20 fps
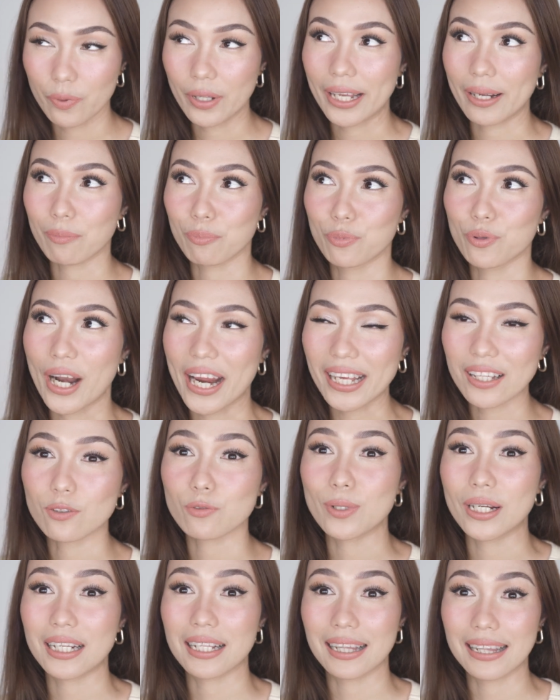like bright
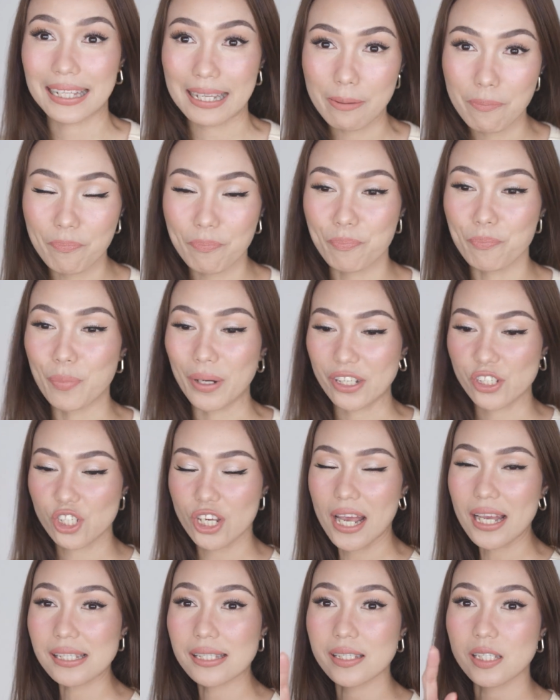red lip, but
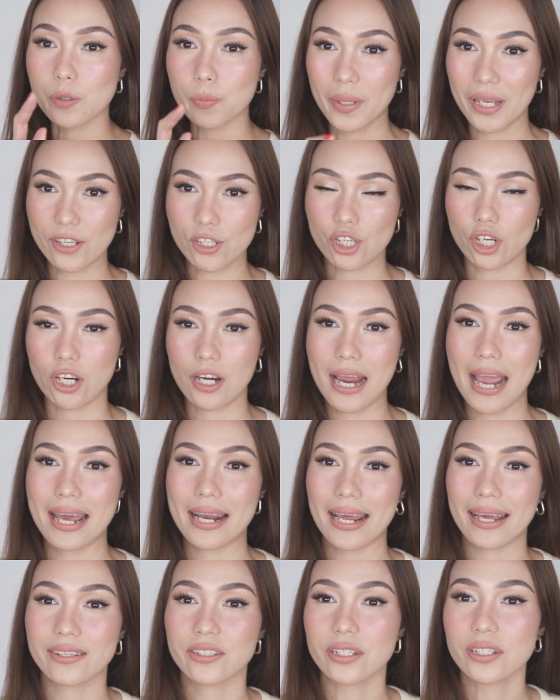she has this picture
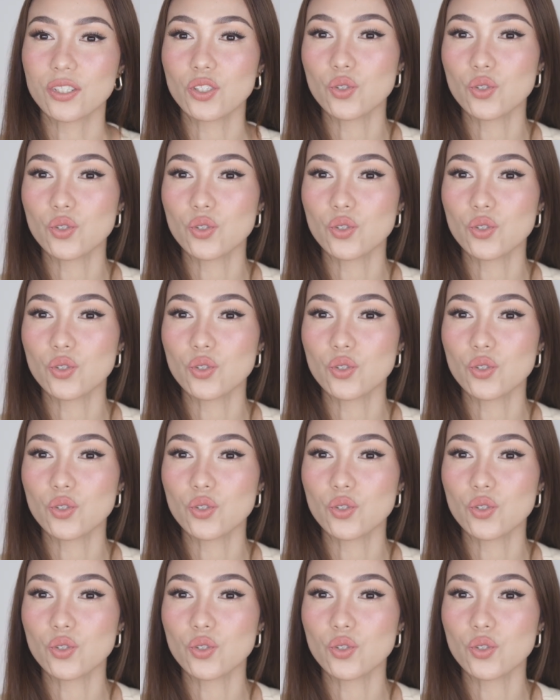and